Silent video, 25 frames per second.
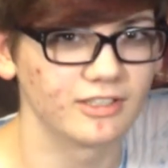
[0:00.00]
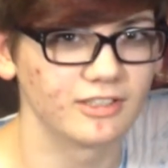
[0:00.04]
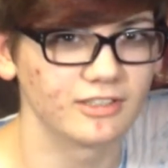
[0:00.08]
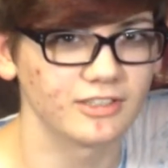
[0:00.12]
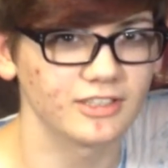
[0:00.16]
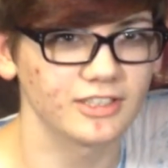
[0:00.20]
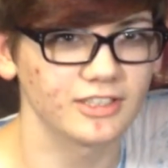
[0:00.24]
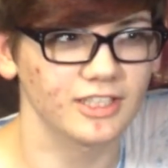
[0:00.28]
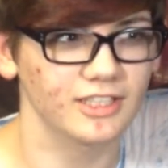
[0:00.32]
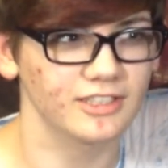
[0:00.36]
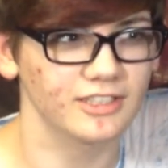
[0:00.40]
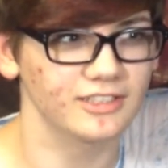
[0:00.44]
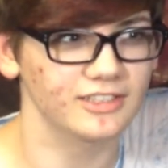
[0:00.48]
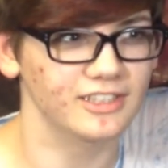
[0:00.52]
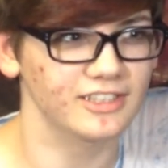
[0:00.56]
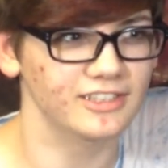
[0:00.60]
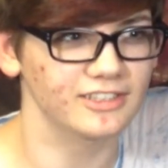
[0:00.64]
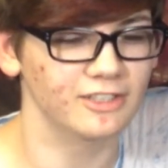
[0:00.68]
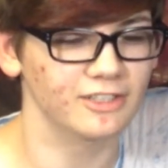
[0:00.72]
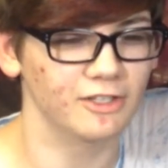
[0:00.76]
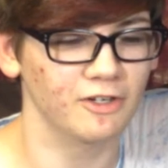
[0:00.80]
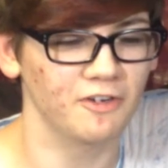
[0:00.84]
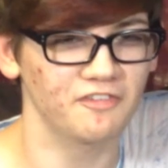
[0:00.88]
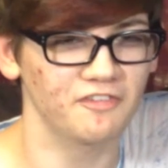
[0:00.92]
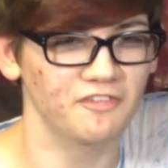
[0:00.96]
She does this
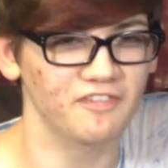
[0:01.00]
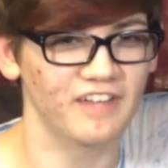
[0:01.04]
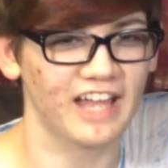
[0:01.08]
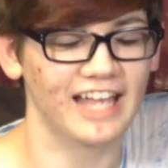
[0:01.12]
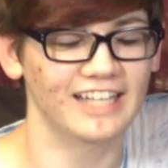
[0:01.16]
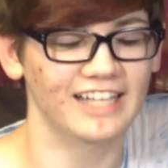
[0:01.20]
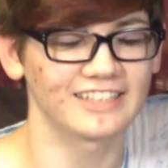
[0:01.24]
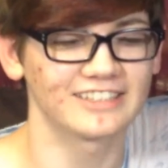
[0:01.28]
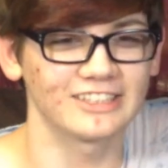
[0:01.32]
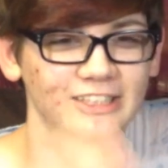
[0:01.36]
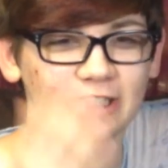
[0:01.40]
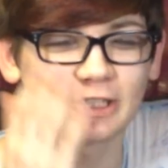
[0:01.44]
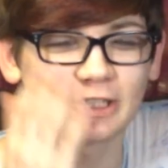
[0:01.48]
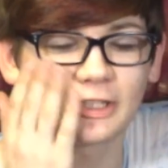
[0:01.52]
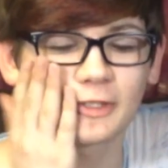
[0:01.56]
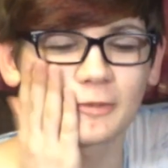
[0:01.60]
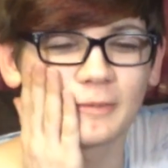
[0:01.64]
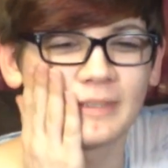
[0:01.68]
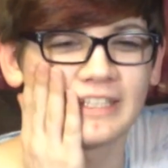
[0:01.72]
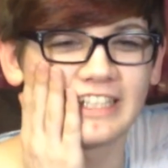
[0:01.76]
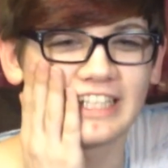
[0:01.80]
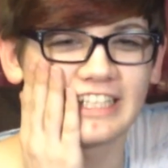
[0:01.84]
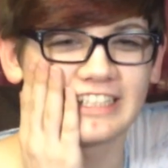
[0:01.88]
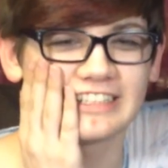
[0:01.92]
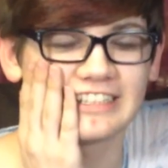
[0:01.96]
so fast. This took
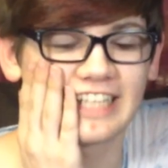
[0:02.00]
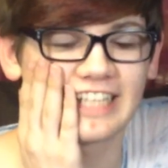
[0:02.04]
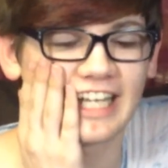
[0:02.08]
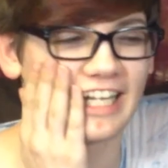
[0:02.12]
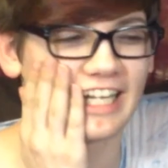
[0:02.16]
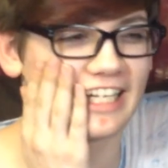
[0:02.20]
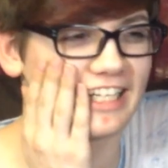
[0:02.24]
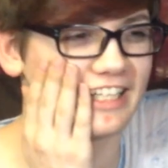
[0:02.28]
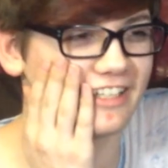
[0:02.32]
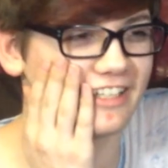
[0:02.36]
me like 10